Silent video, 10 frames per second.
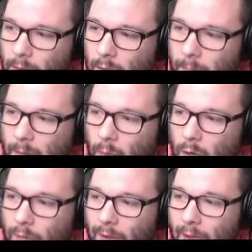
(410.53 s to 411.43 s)
But
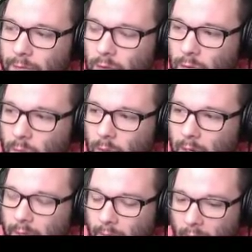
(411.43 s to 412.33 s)
105, so
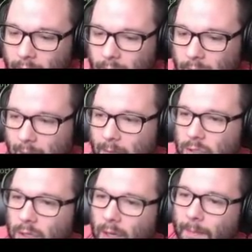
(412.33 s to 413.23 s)
195
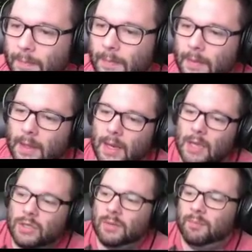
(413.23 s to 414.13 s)
damage. It
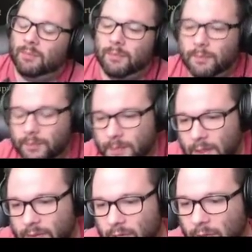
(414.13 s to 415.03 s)
actually
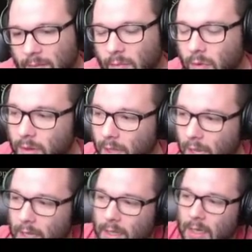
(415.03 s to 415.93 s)
teeters out a little bit more than
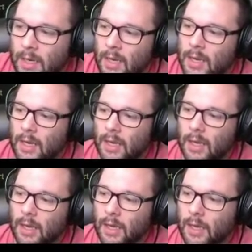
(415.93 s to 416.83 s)
that. And then
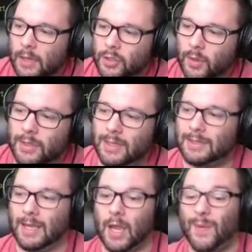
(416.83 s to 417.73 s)
so it's
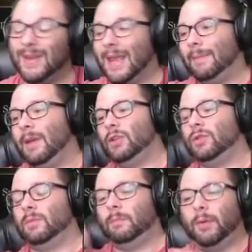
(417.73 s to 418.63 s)
AoE damage,
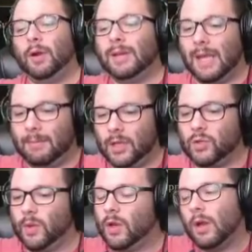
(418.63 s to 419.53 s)
burn damage
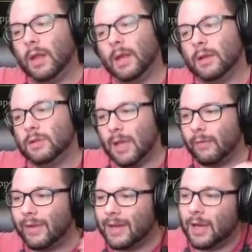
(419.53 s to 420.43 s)
we call it, to
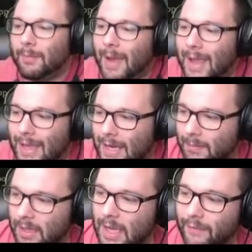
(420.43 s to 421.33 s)
every nearby
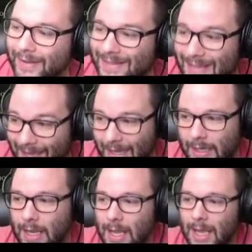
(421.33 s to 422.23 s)
enemy every
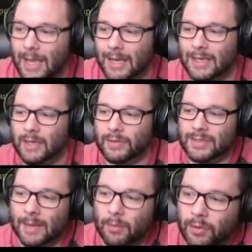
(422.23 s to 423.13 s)
second, and it deals
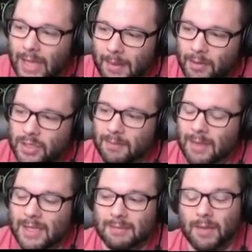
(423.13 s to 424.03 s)
double damage to
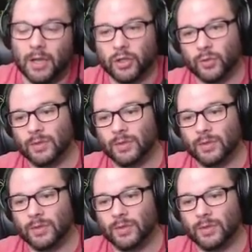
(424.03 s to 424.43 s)
minions and monsters,